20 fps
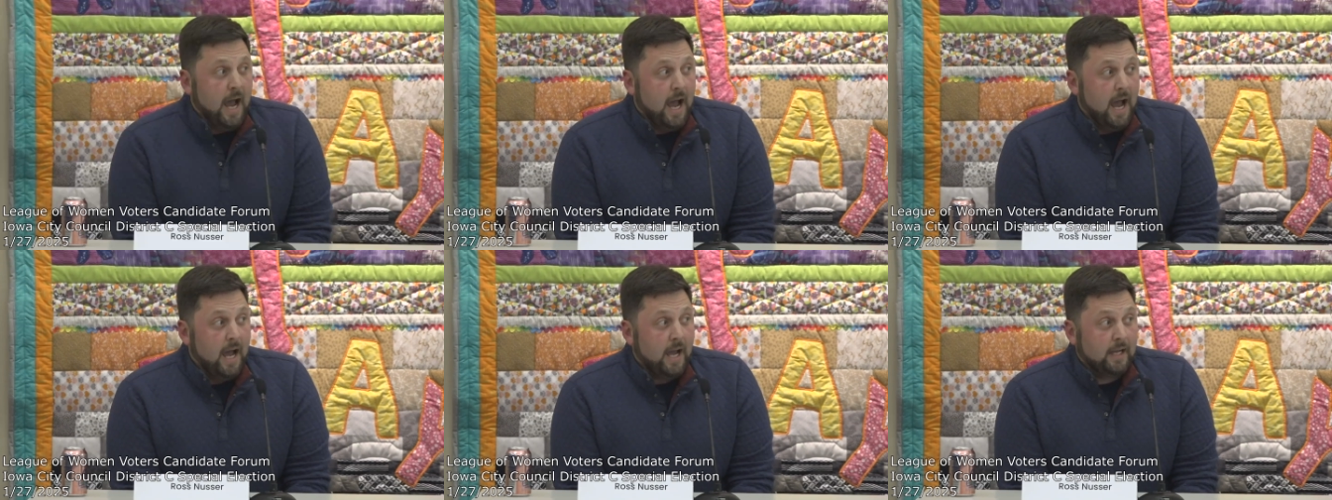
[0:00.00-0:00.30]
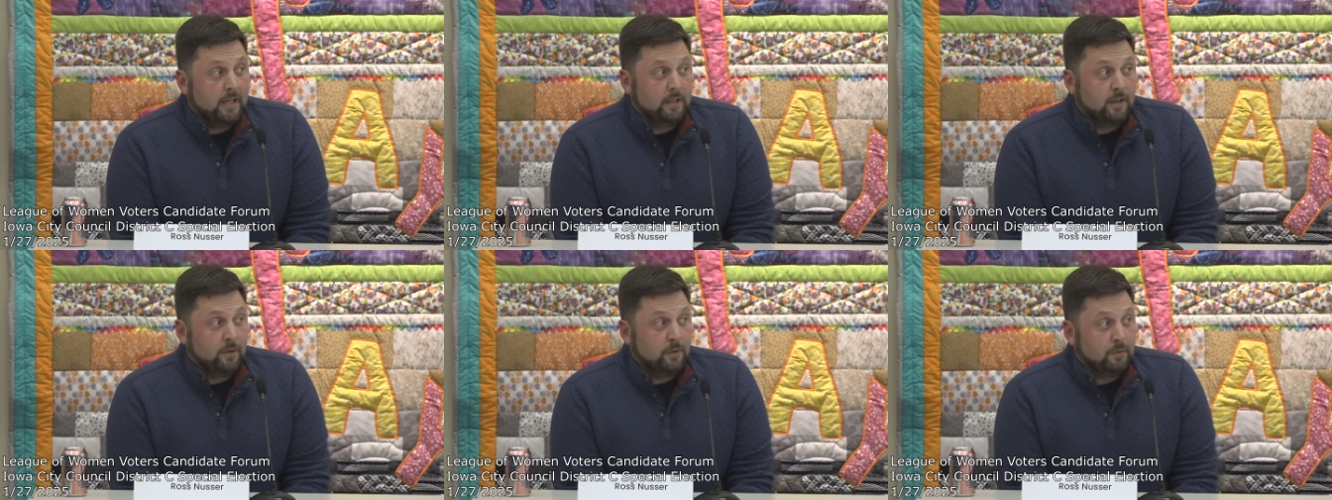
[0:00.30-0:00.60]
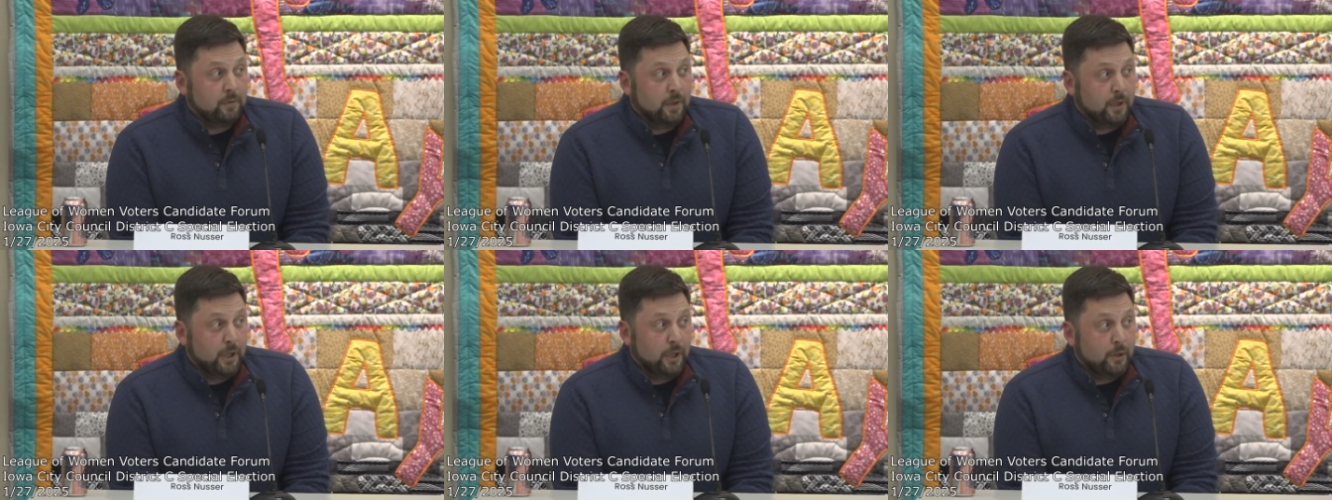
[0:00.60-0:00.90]
I
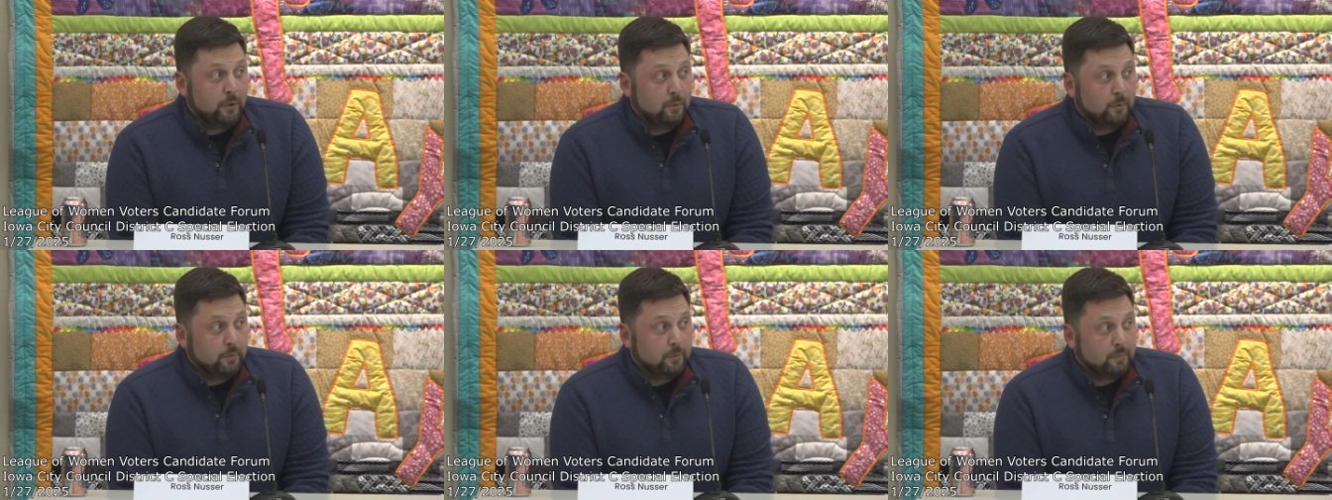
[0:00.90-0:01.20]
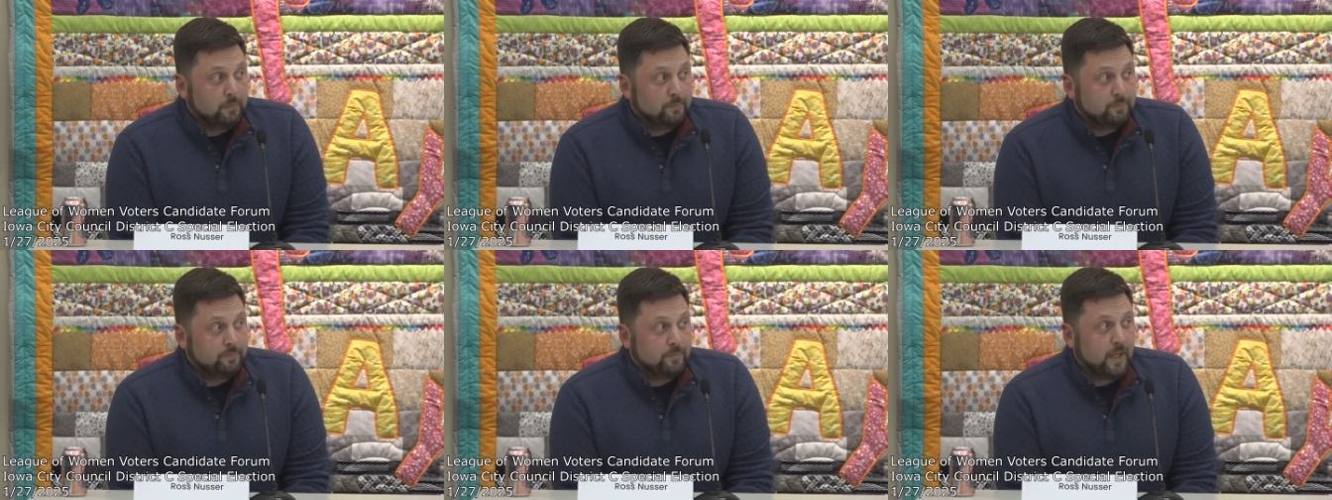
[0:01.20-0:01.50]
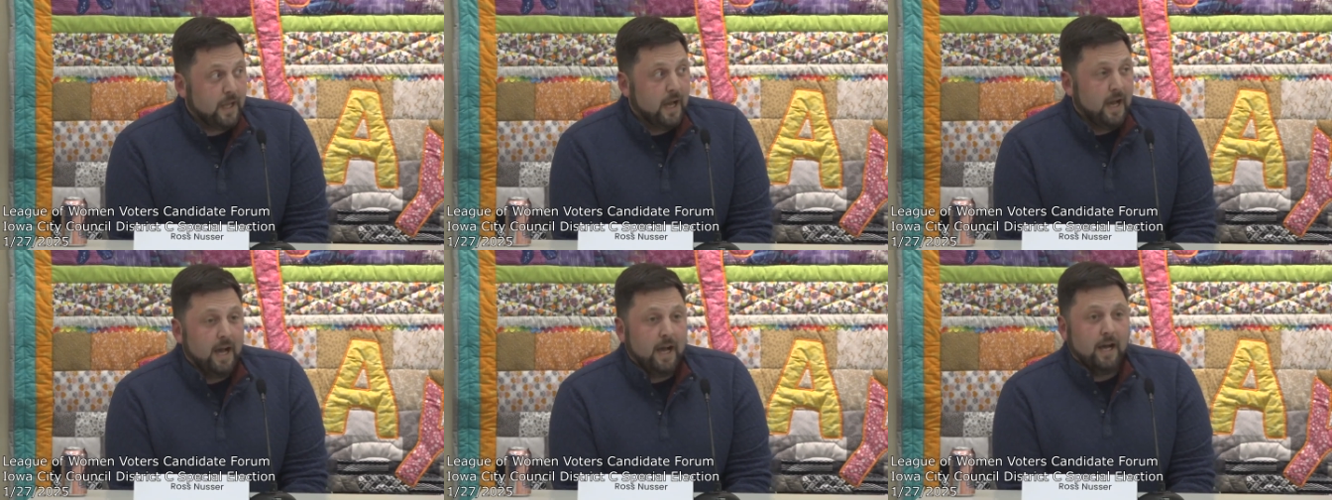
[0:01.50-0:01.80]
don't know.
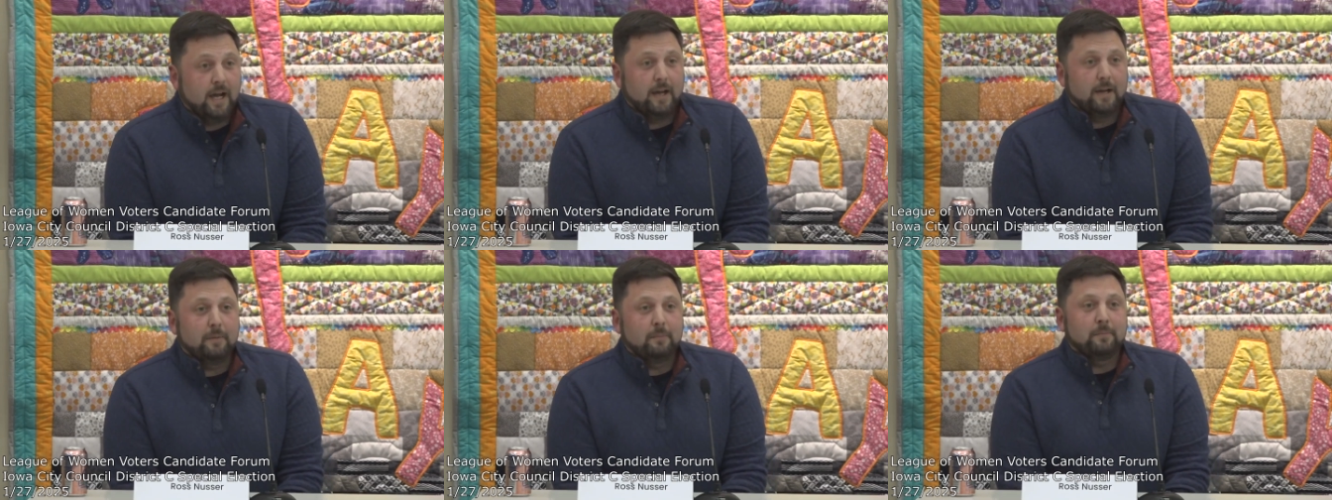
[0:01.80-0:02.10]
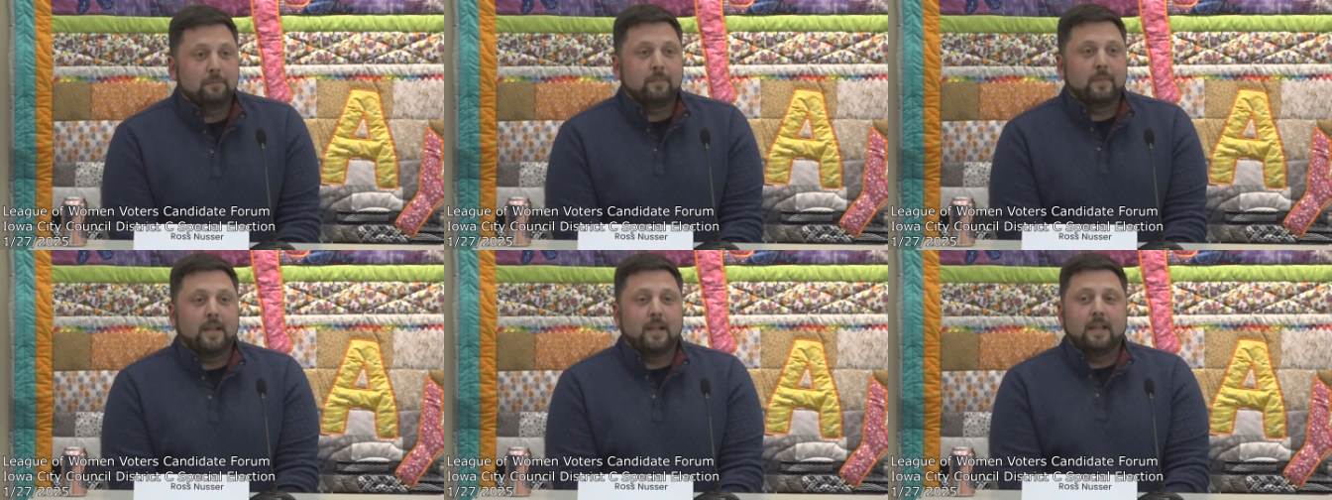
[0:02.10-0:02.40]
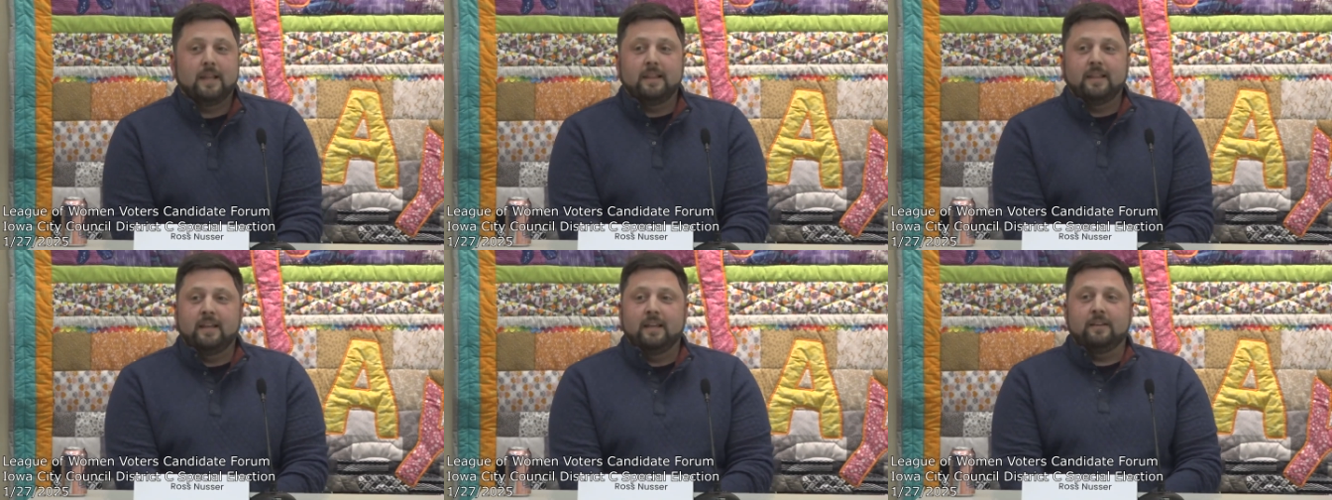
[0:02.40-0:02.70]

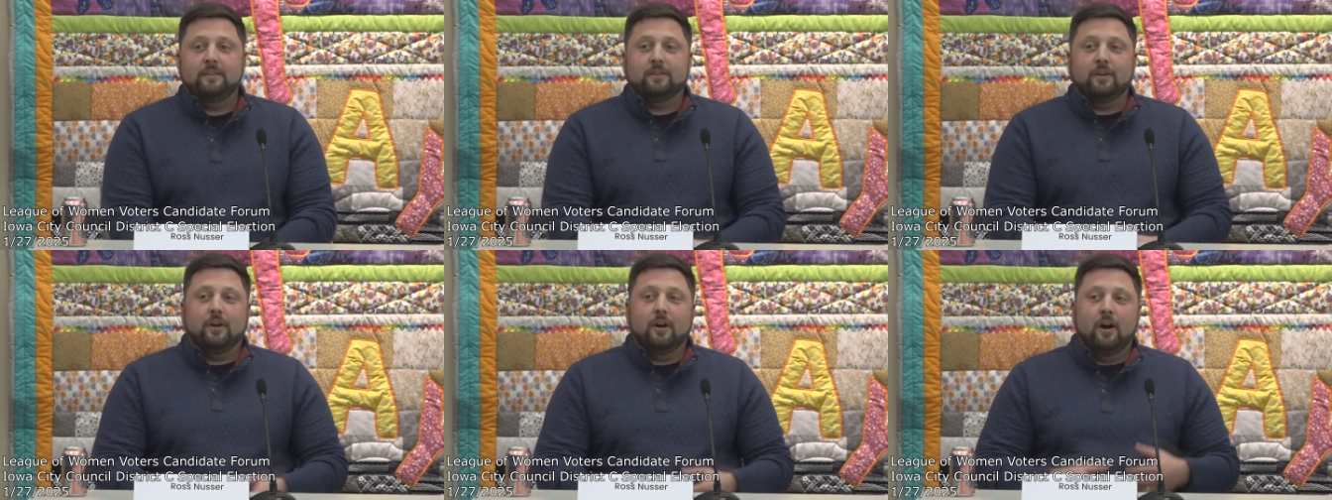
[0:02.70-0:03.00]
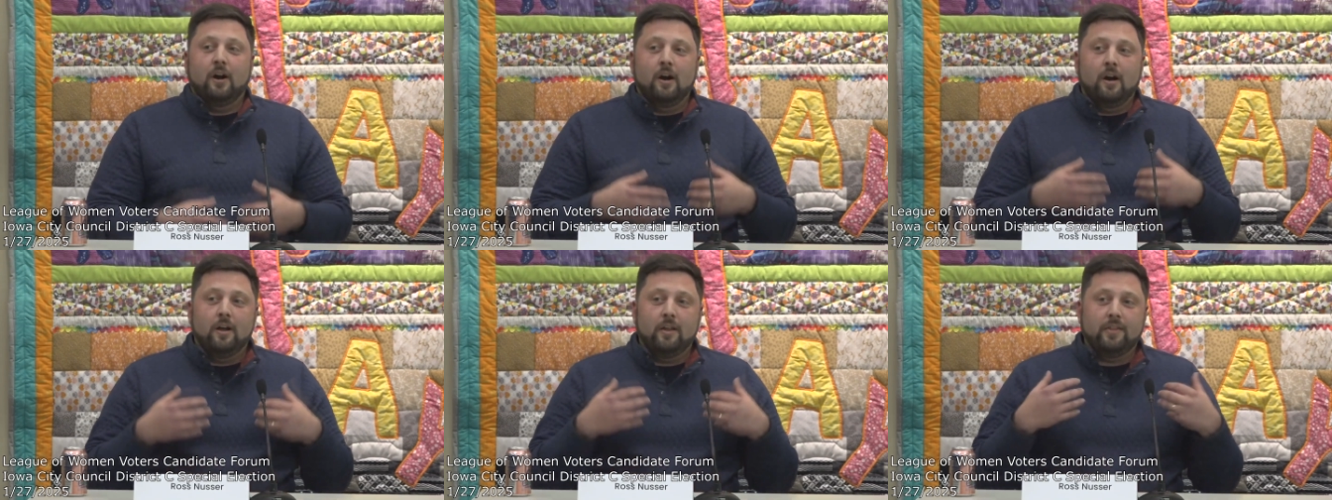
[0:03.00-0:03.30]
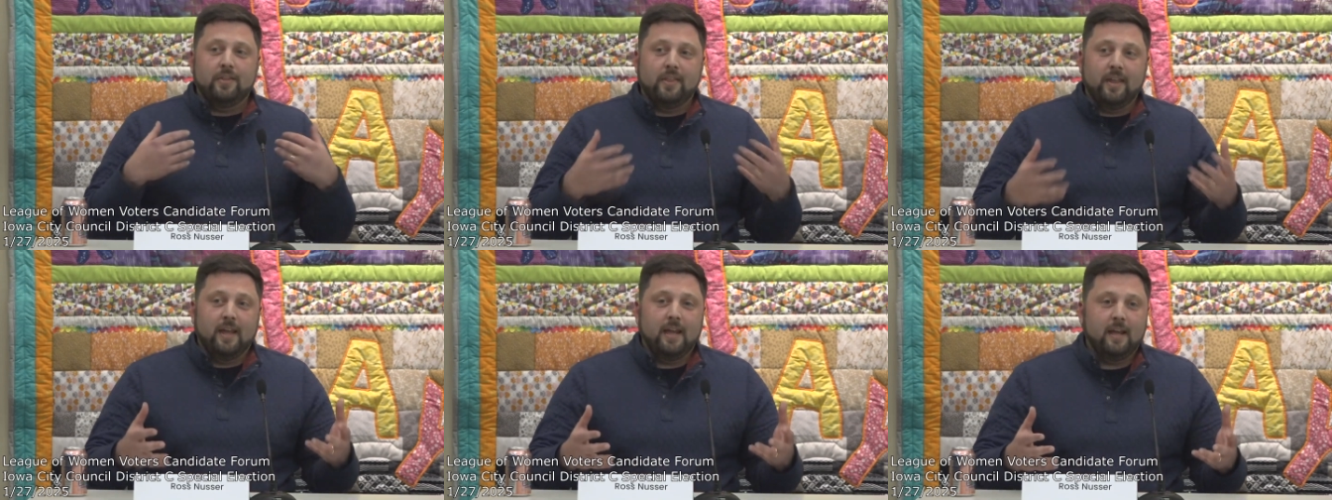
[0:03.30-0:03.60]
These are all
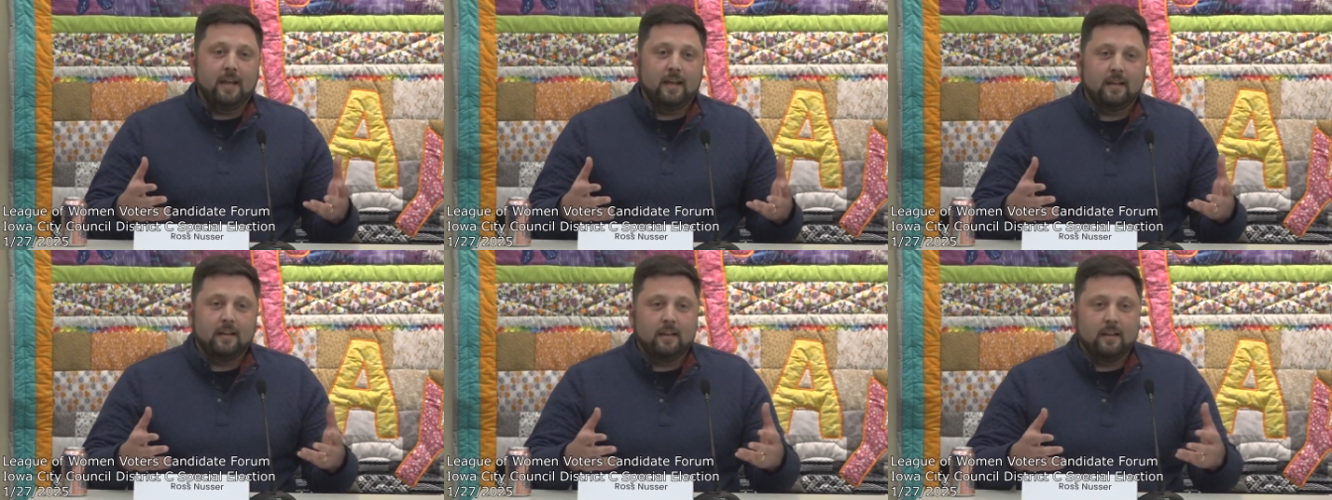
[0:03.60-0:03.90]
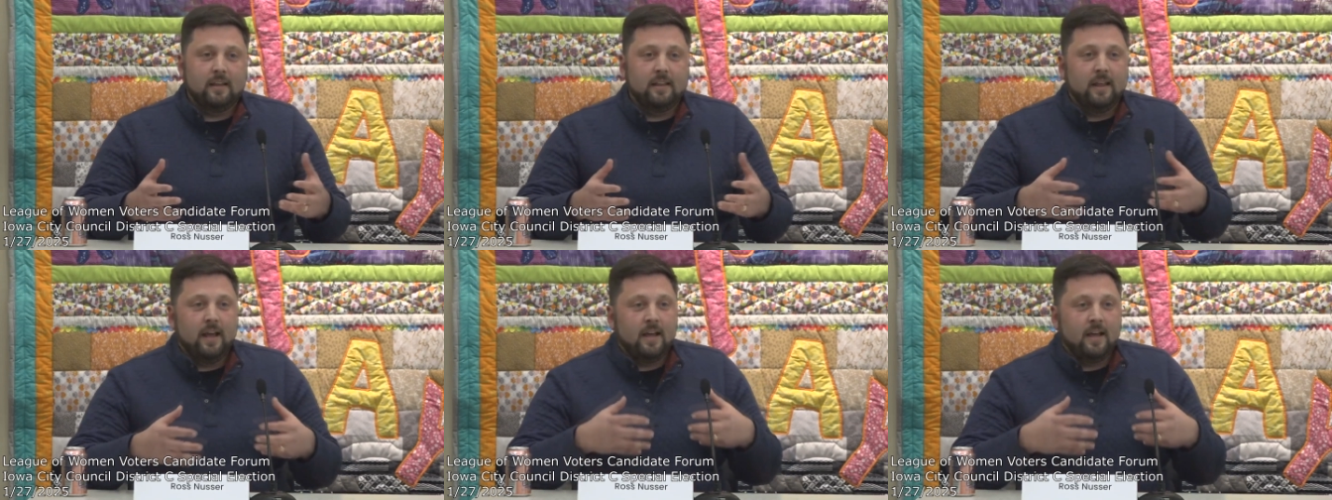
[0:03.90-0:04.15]
things.